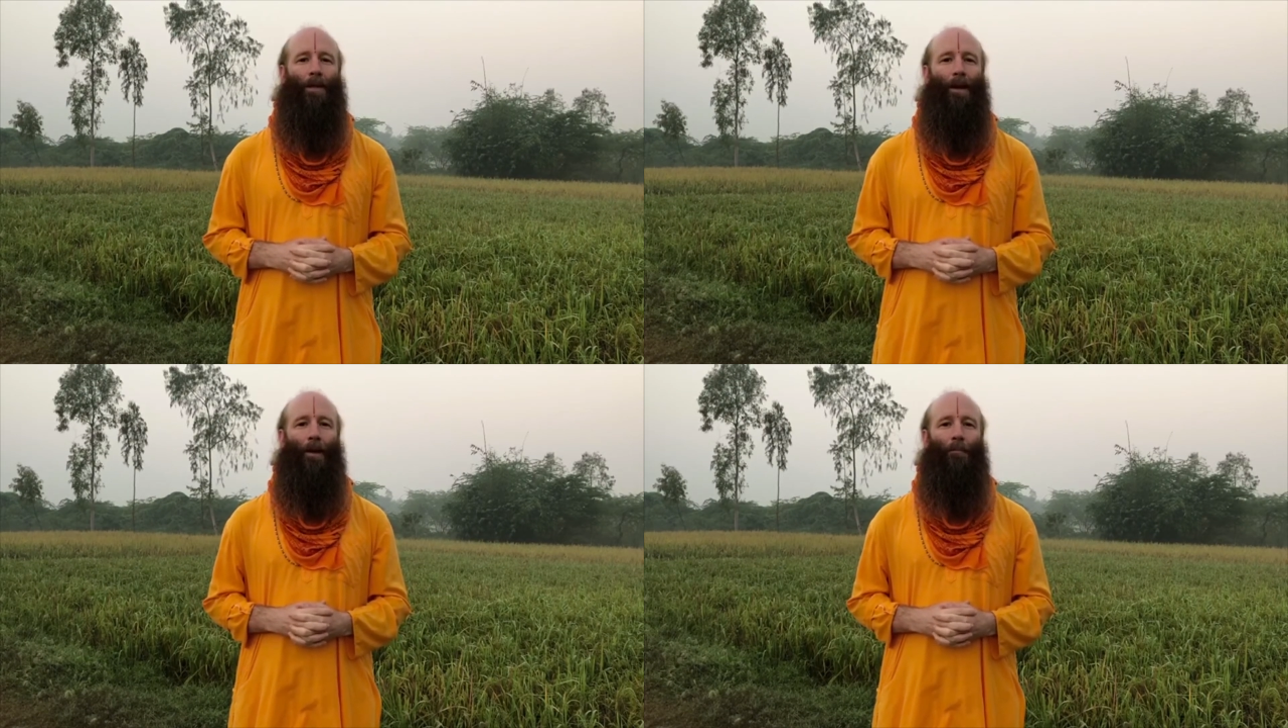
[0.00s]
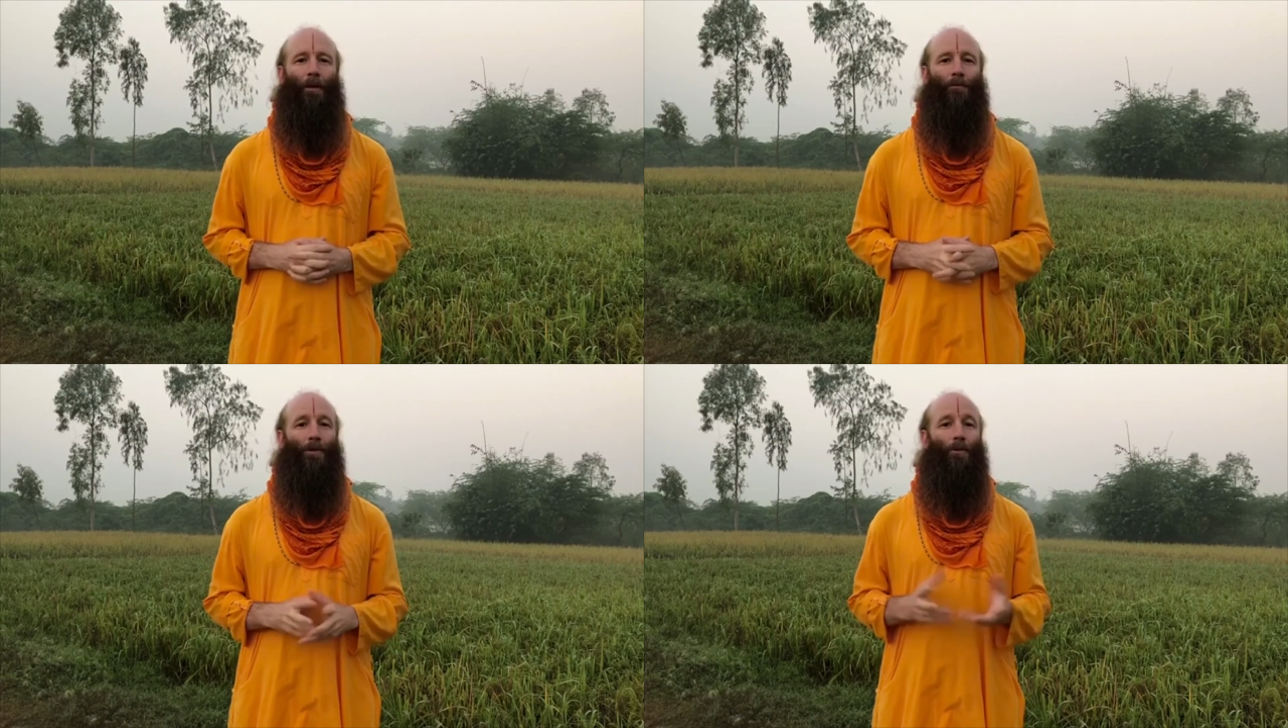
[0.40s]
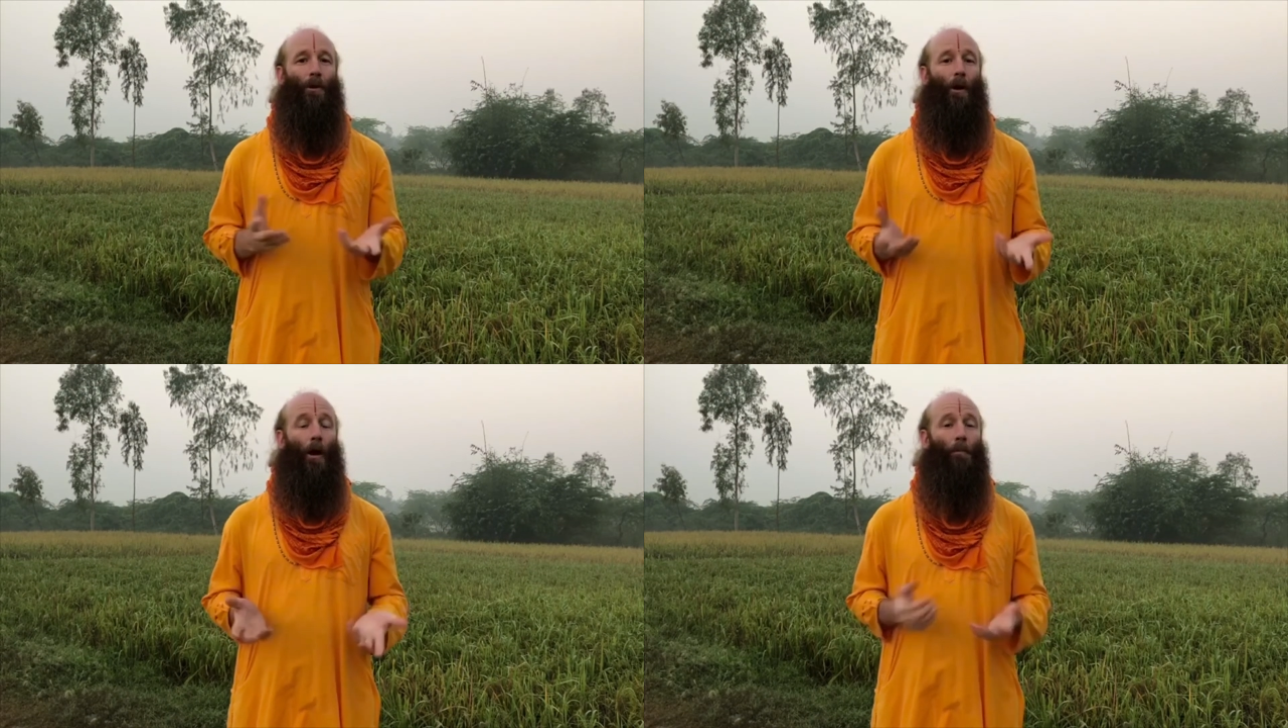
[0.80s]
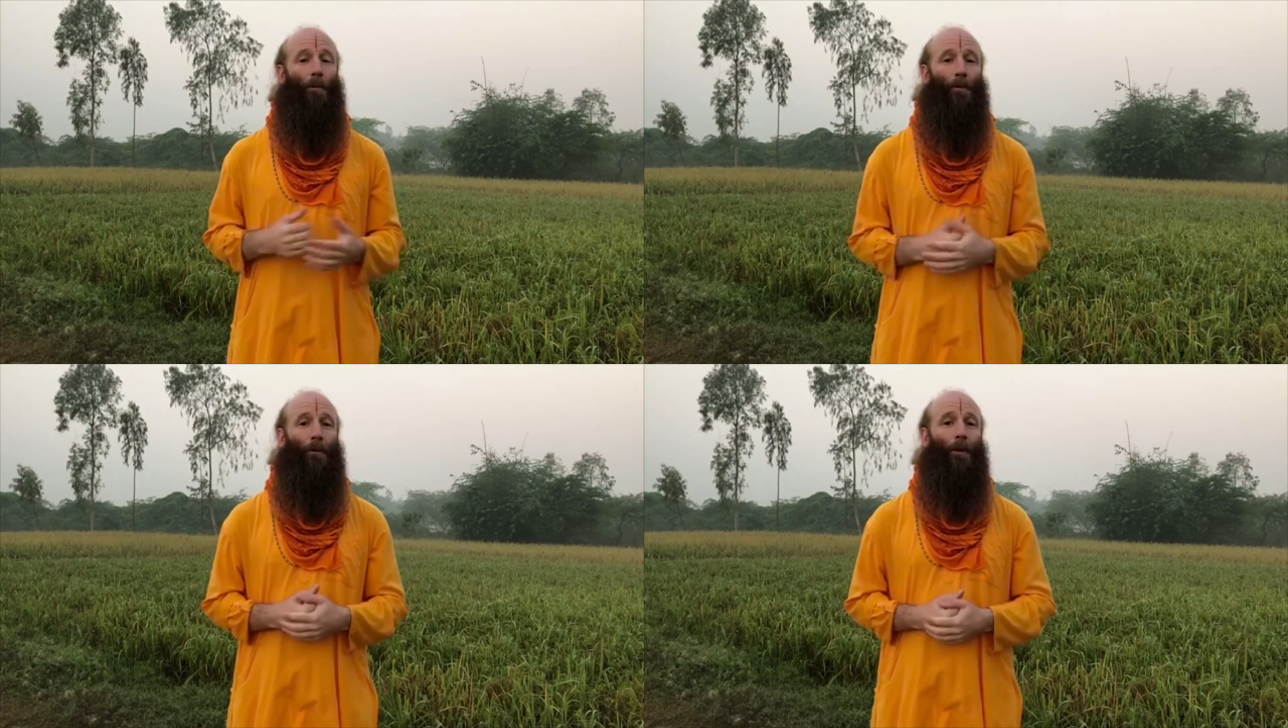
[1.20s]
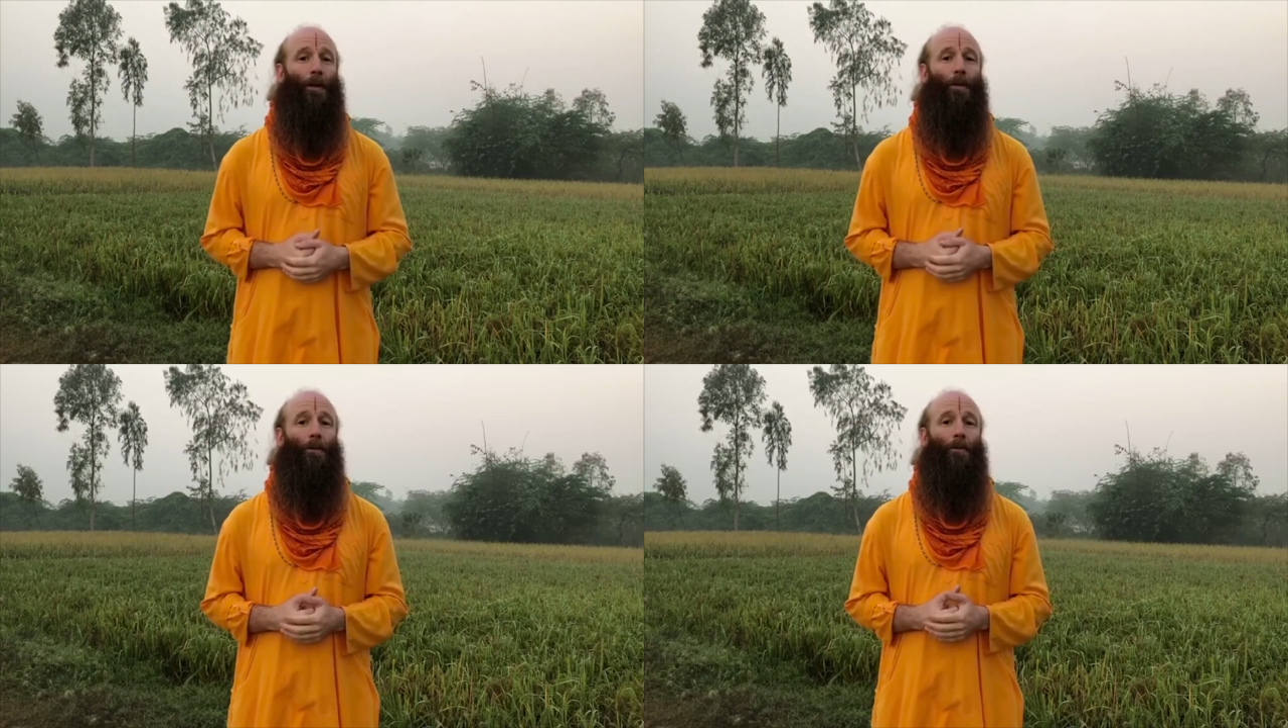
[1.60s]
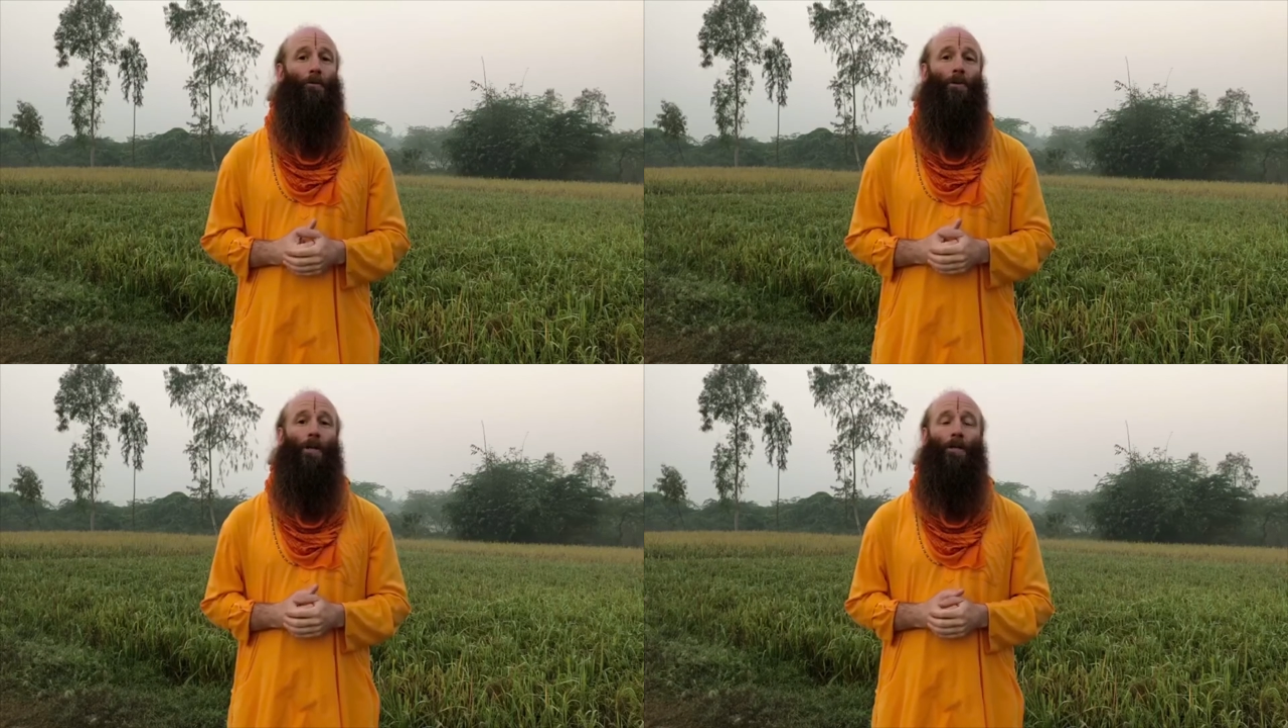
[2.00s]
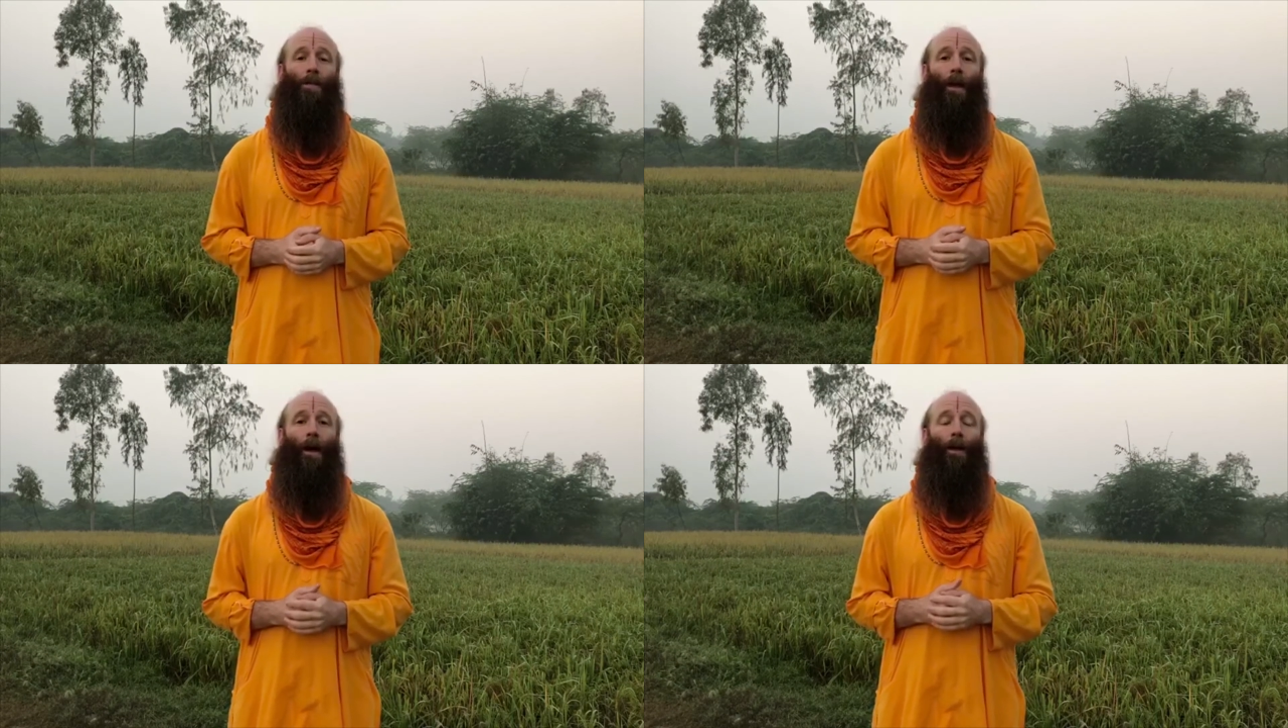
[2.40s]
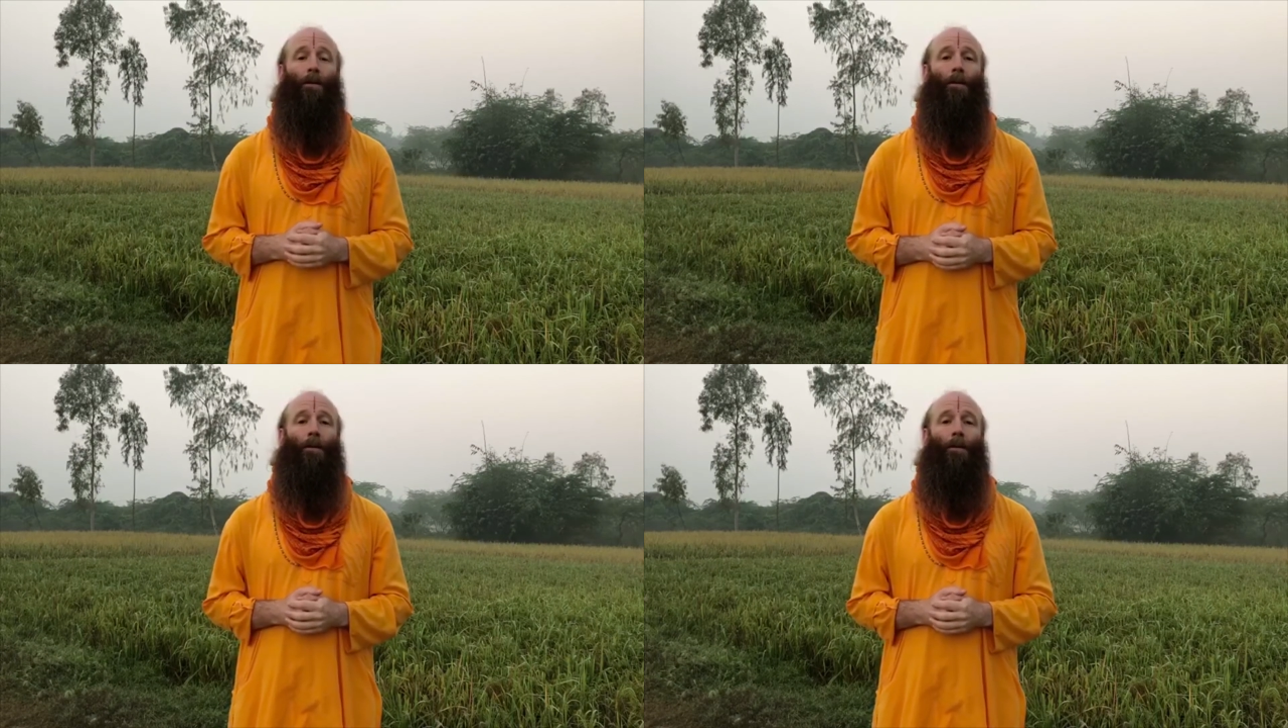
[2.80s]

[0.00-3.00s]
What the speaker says: camp gives you the opportunity to do just that.